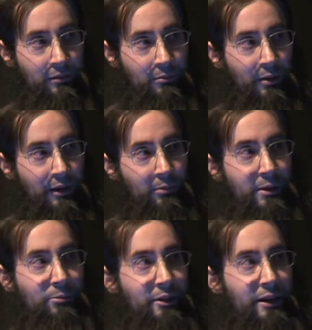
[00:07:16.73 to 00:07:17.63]
while
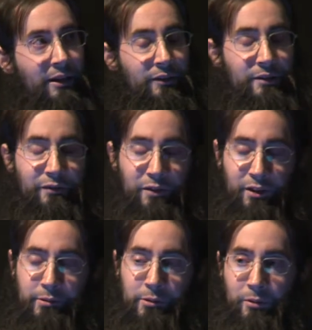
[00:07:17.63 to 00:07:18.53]
we were getting the
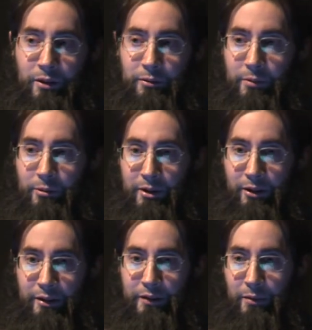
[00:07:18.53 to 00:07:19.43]
difficulty we want, we were
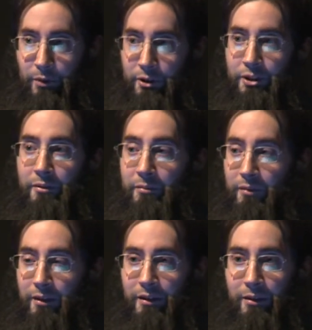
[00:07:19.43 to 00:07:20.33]
killing the immersion.
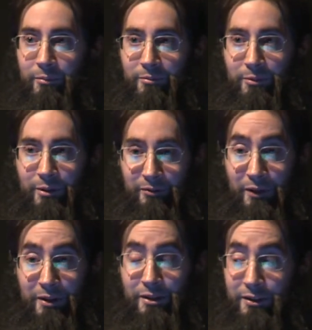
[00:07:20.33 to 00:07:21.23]
We were
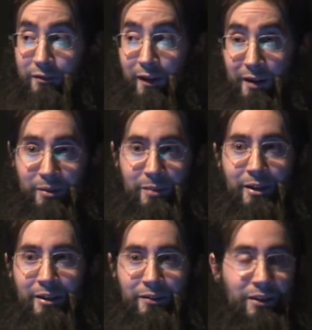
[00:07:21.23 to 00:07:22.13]
very justifiably
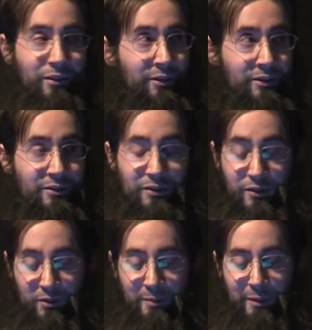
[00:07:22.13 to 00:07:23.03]
making the artists and the
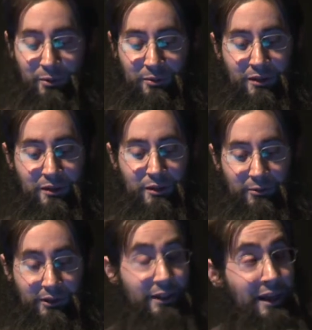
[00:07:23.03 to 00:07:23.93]
story people
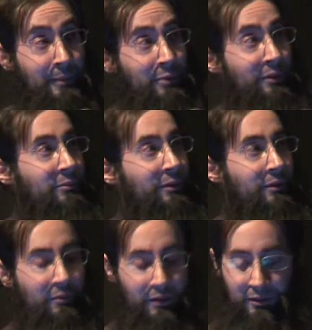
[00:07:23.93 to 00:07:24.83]
really unhappy with what
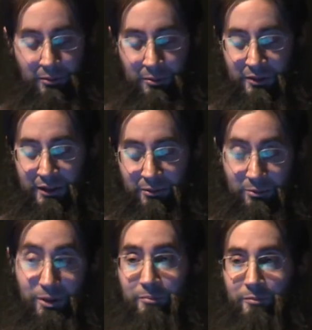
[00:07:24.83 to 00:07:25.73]
it was like.
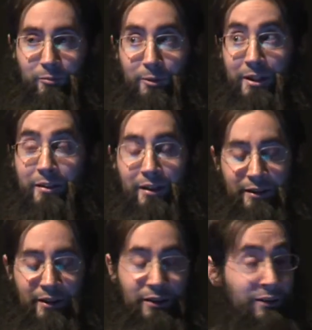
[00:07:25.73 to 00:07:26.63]
Well,
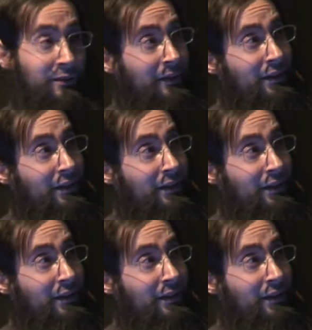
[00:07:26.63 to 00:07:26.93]
I did this.